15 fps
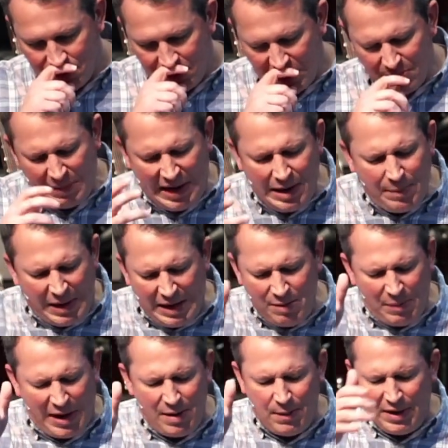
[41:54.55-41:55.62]
And maybe
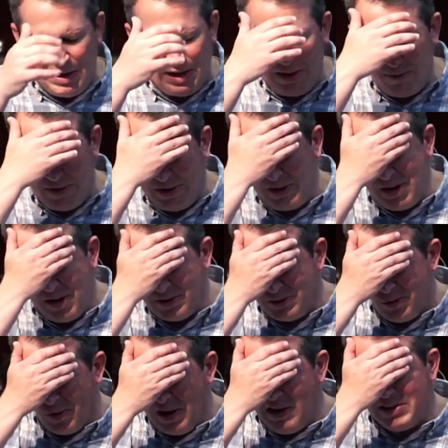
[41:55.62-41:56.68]
even in God's
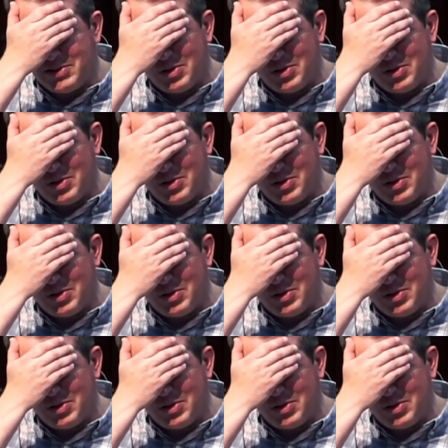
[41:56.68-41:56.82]
grace